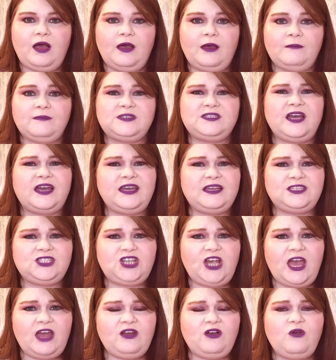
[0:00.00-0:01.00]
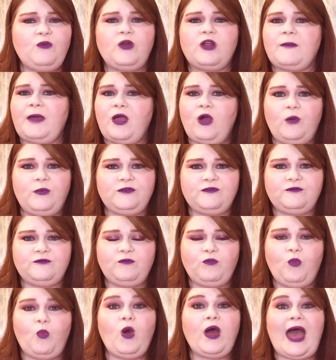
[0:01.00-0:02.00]
site and channel, what are my hopes,
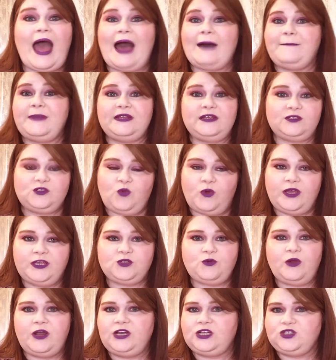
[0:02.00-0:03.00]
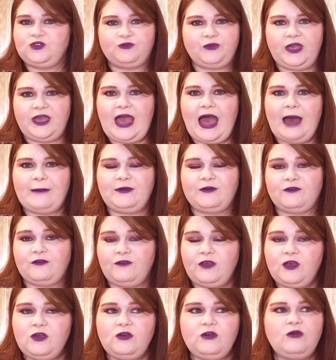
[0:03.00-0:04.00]
what happened in 2020, just a recap and a
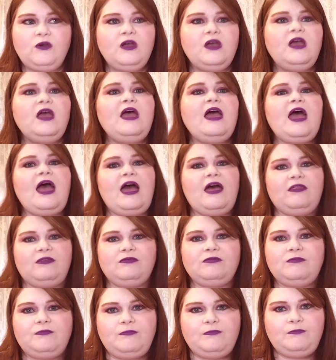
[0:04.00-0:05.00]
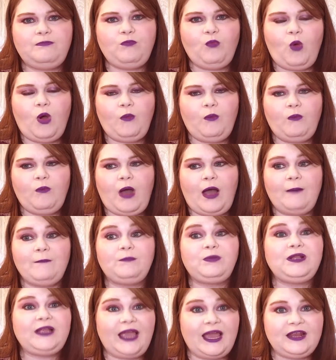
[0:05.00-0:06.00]
review, and what I'm
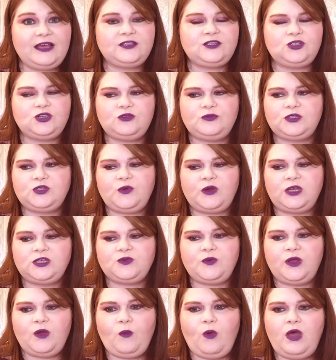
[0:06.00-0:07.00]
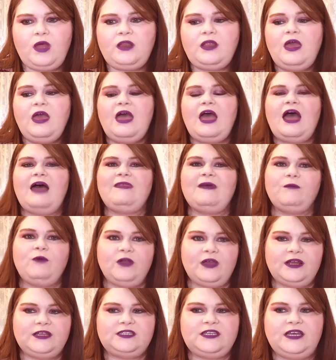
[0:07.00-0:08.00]
planning to do in 2021. And then we'll
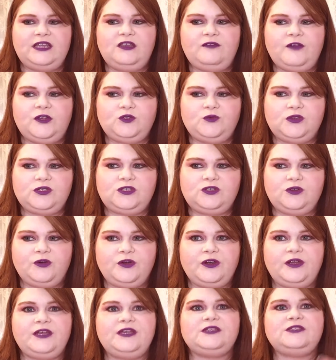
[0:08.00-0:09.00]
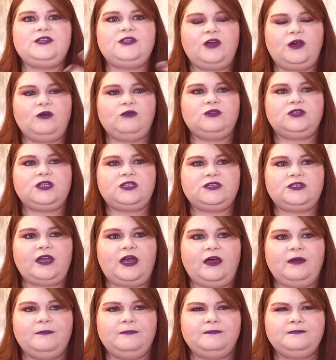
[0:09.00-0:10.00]
get into individual stories, just
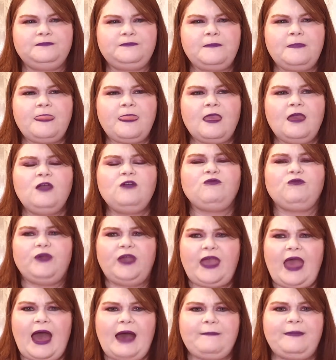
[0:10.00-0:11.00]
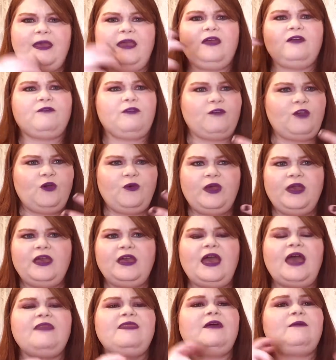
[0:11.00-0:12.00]
recapping and reviewing,
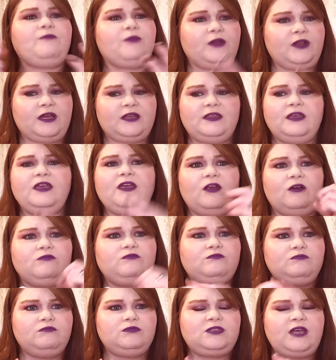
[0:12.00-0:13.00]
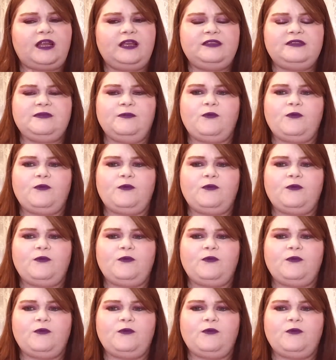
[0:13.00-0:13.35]
and then setting some